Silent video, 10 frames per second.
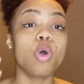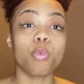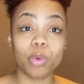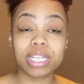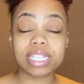
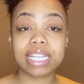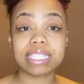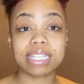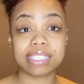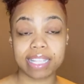which is
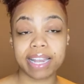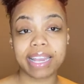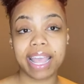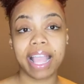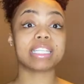a
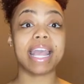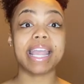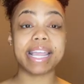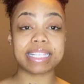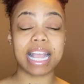Sunday. Today
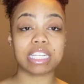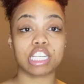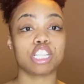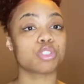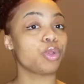is
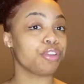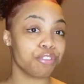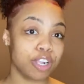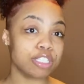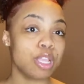actually the
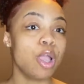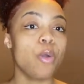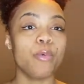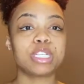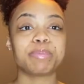21st,
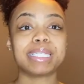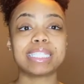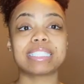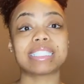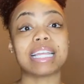which
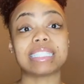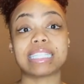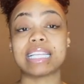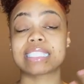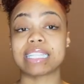means this
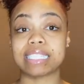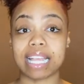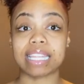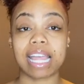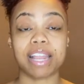is the
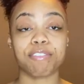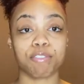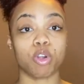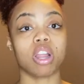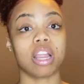deadline
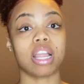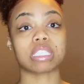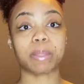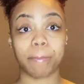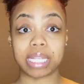for
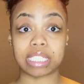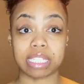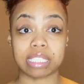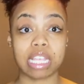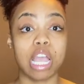
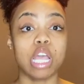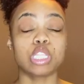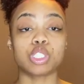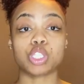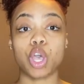submissions.
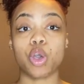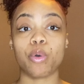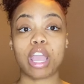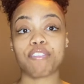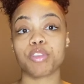
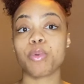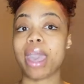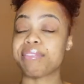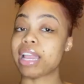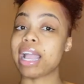So if you
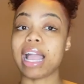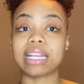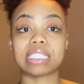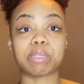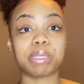have not
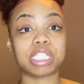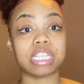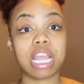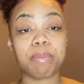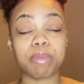gotten a submission
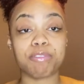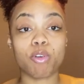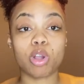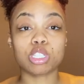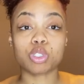in
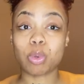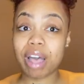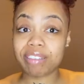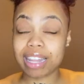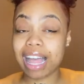before
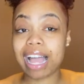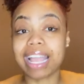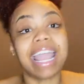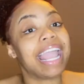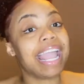12 o'clock
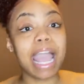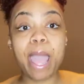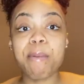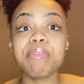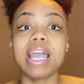
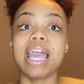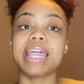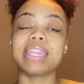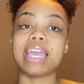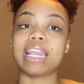a.m.,
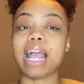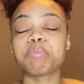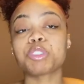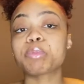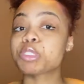then I'm
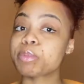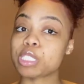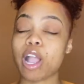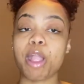super sorry,